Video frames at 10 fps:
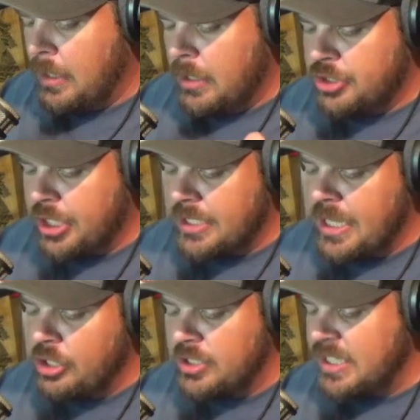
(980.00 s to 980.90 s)
She
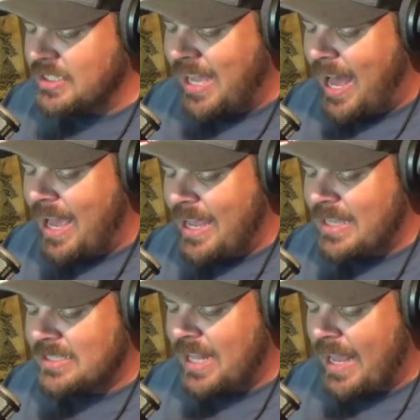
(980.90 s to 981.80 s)
continues, this guy
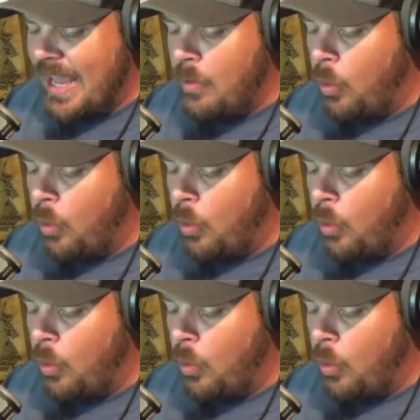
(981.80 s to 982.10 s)
is like a